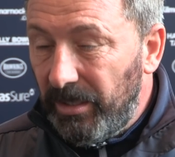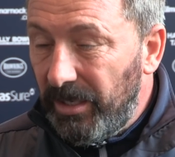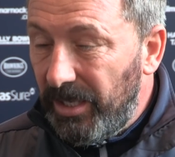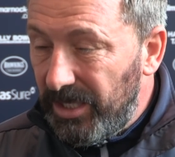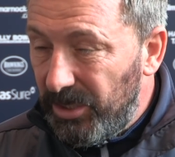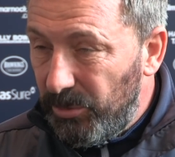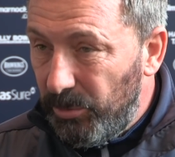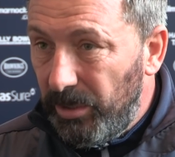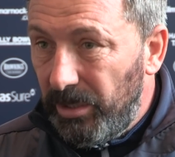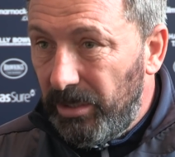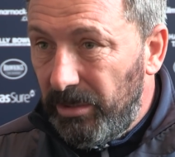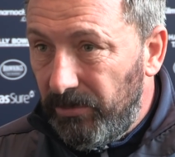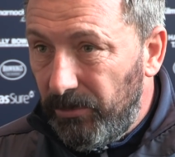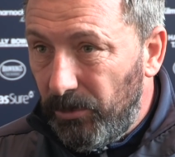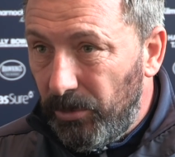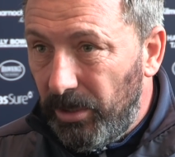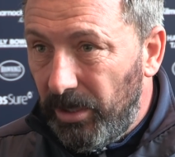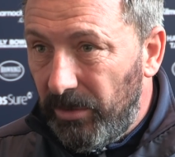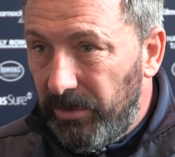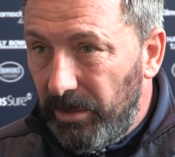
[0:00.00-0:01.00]
last week,
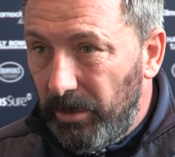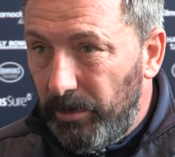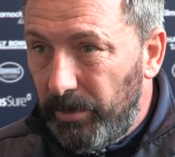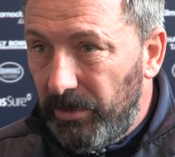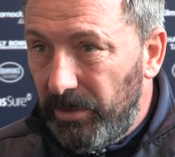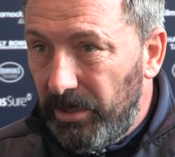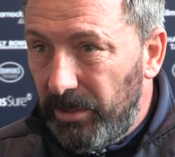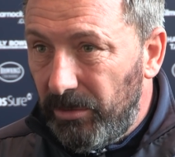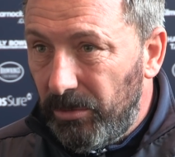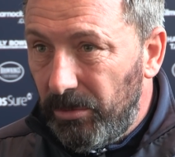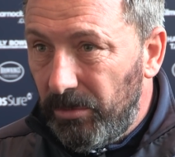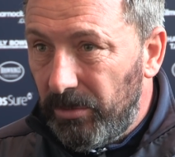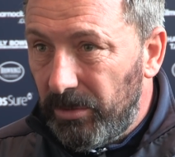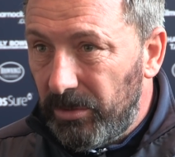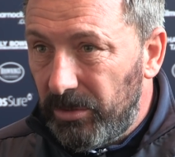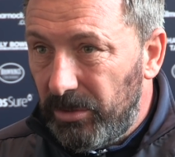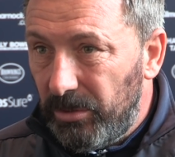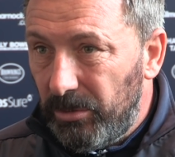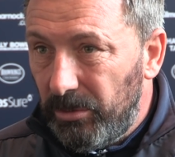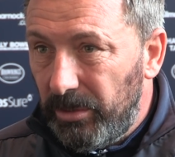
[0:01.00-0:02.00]
4-0 up at Wraith
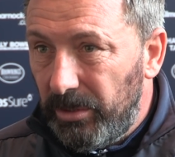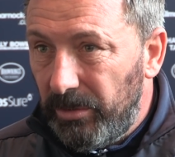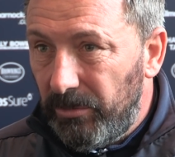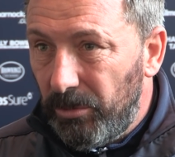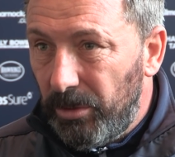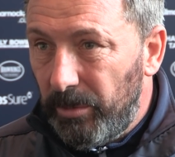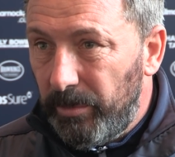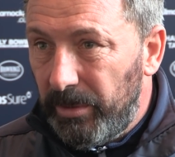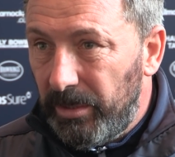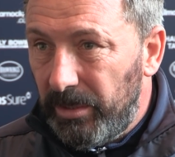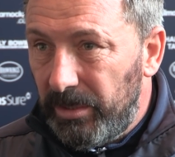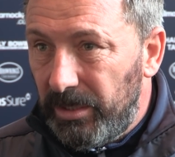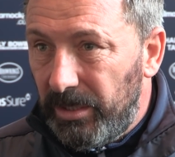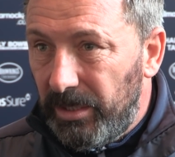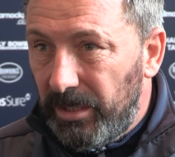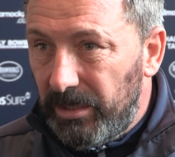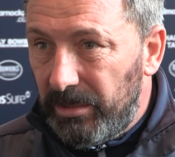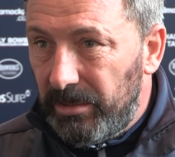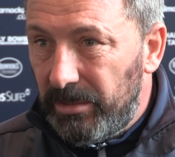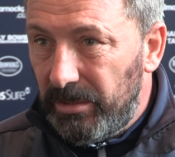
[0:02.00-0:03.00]
Rovers. You've got to say
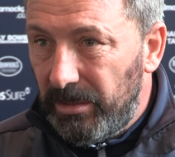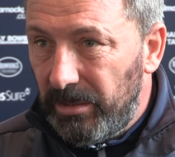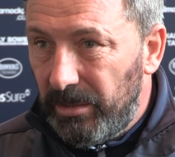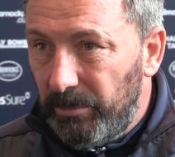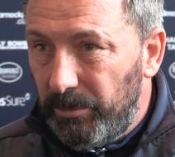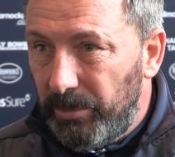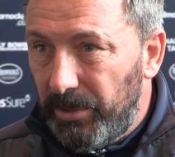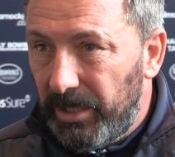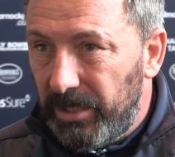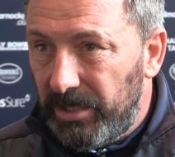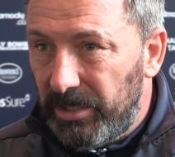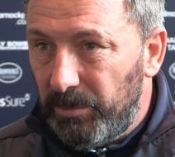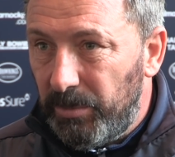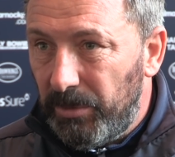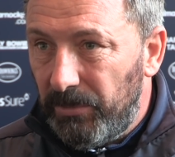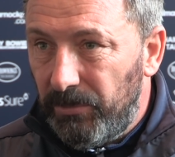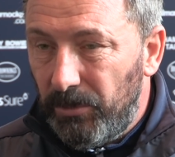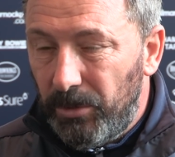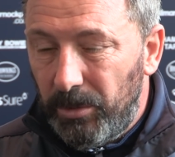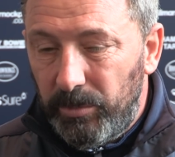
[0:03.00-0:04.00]
that's an impressive
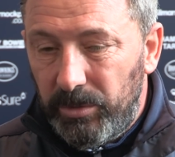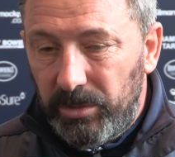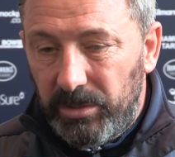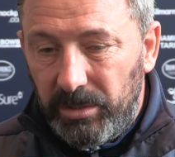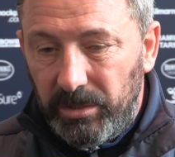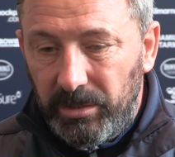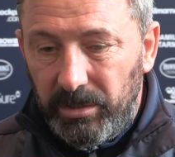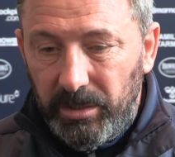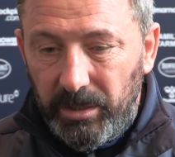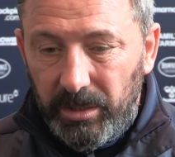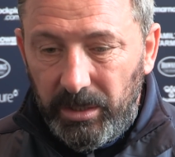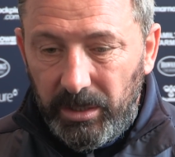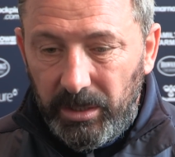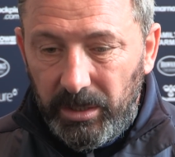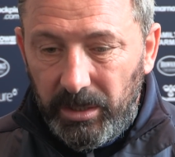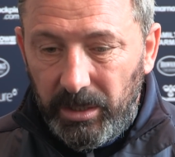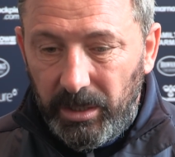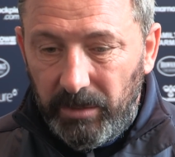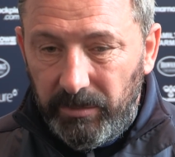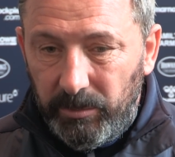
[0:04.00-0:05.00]
performance, and
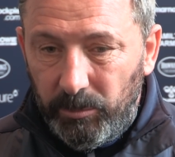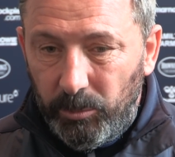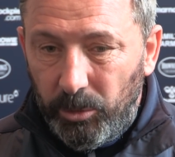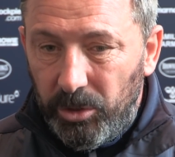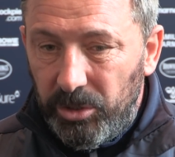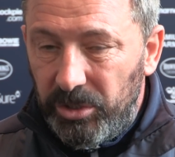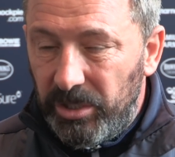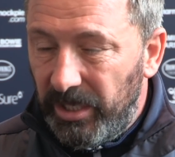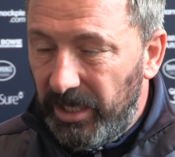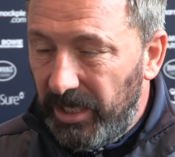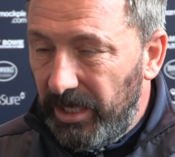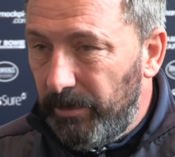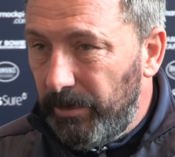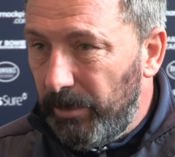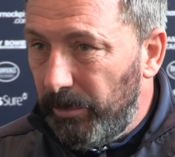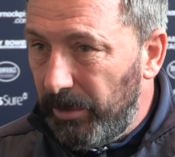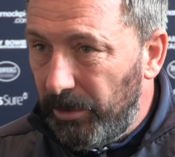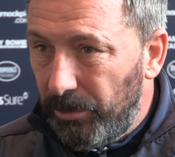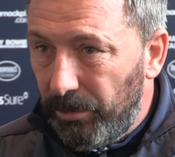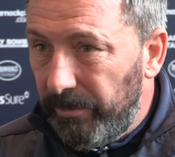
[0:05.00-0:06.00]
having watched the game,
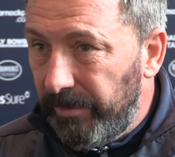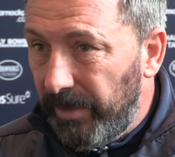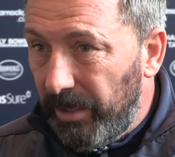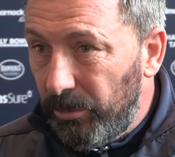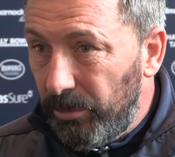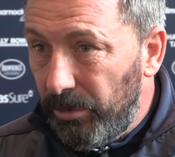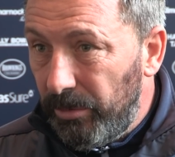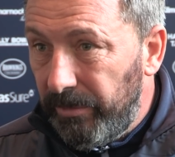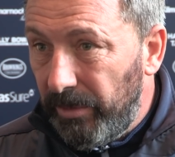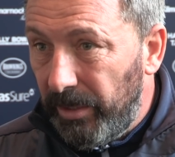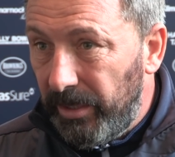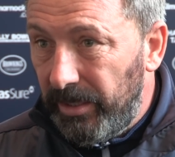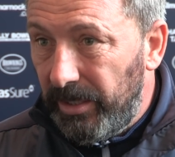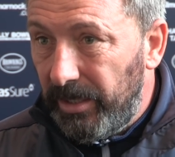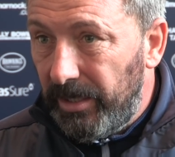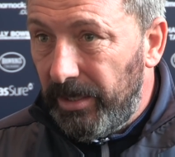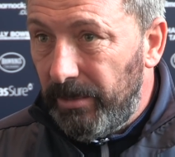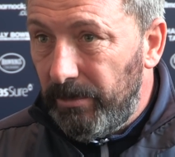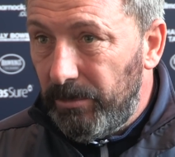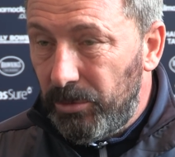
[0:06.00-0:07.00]
they were good value in
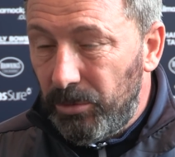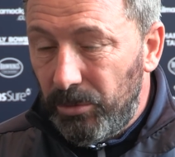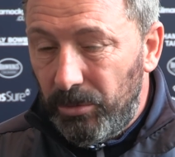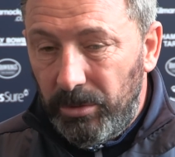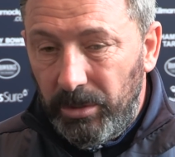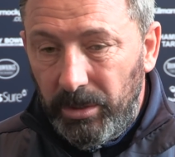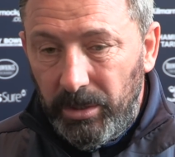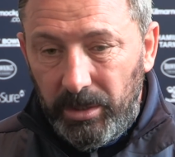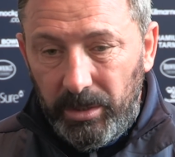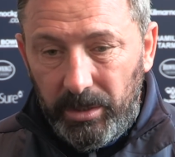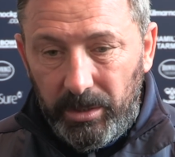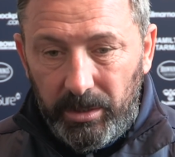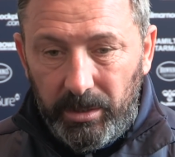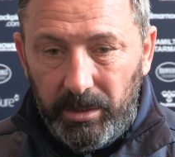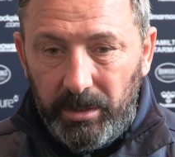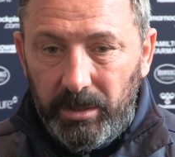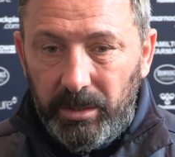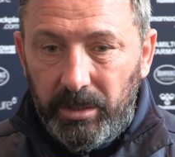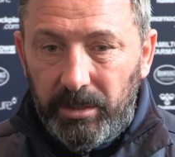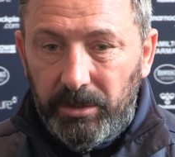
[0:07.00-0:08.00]
the game. So
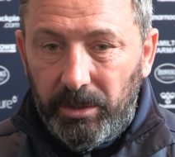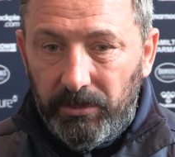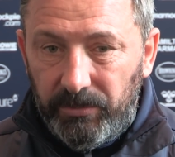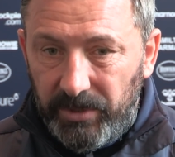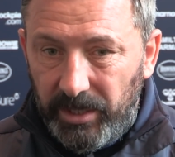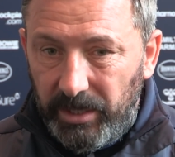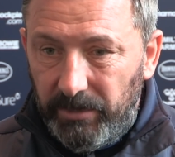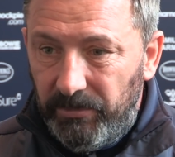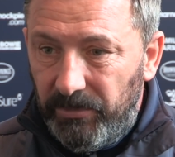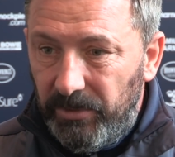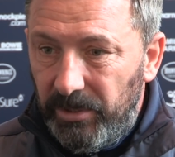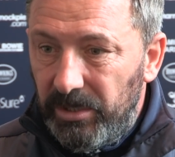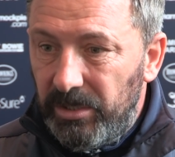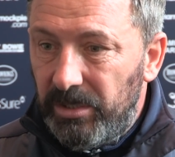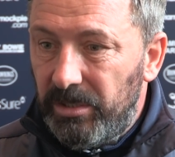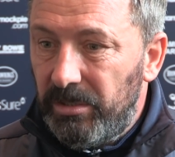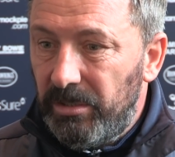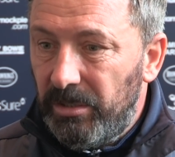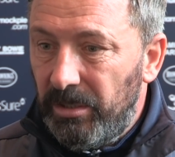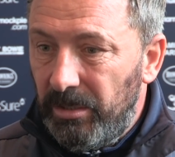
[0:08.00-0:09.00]
tough game for
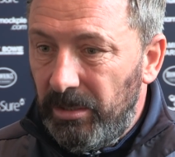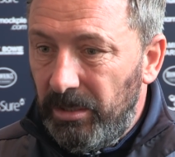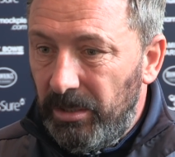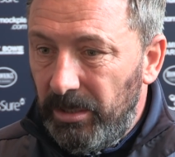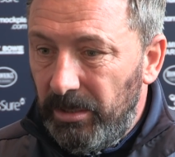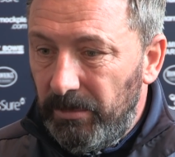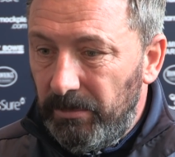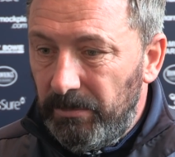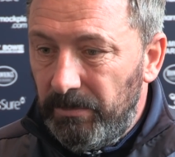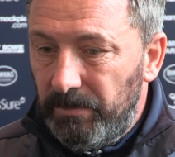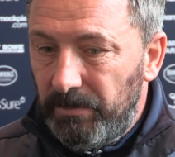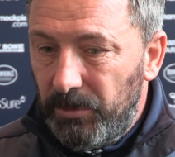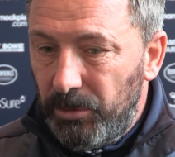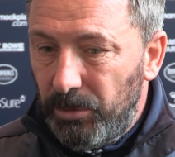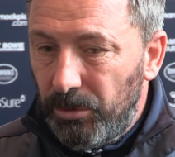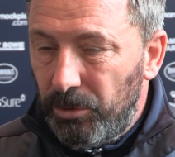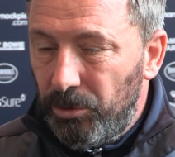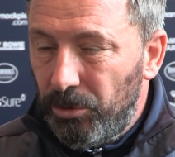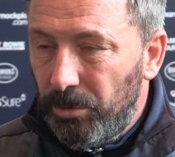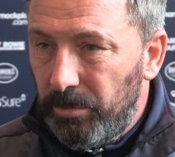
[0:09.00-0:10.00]
us.
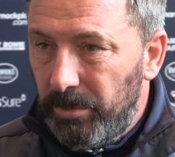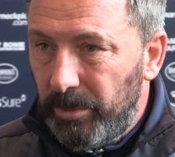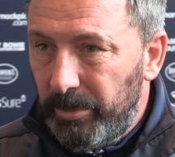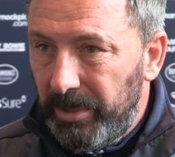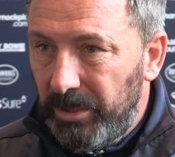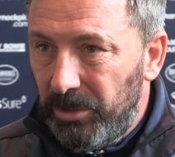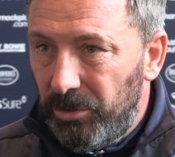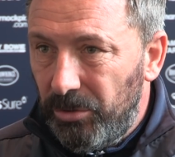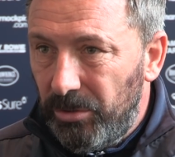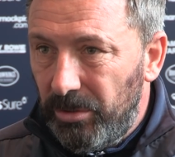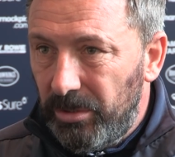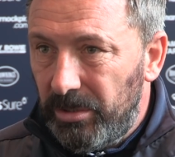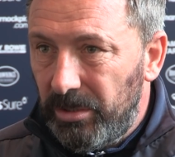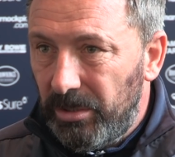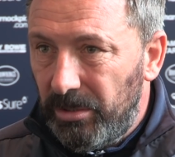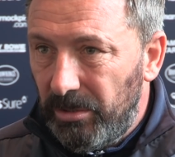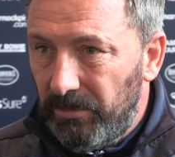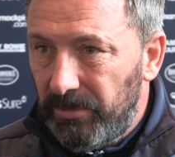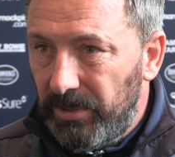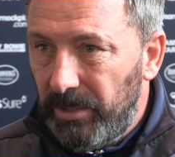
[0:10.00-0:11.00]
It's our job to make sure it's
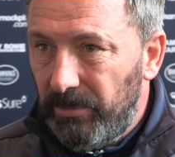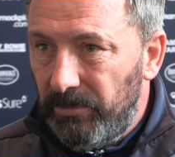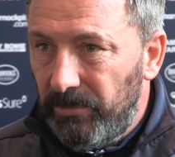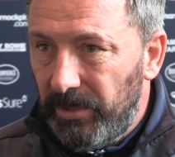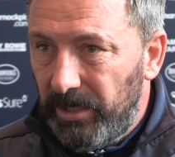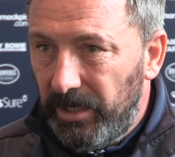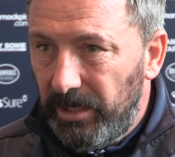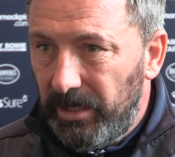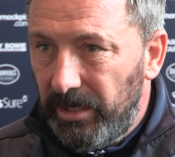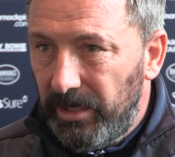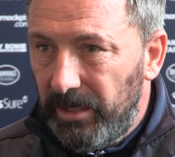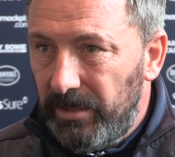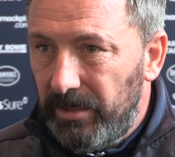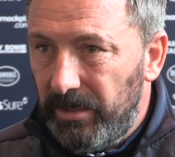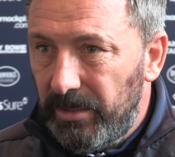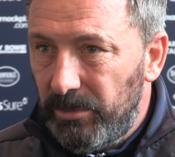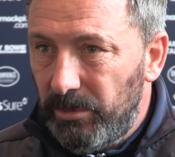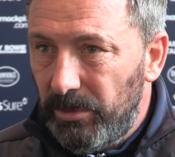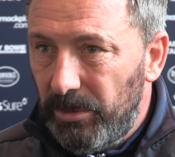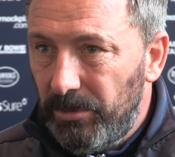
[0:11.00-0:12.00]
a tough game for Ayr
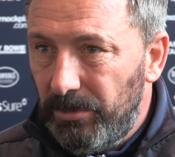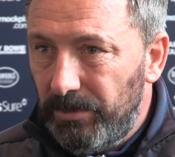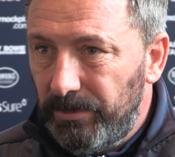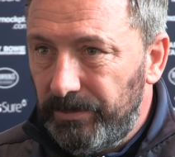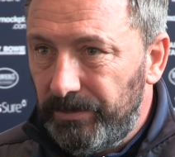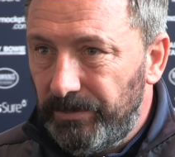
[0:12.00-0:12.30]
United as well.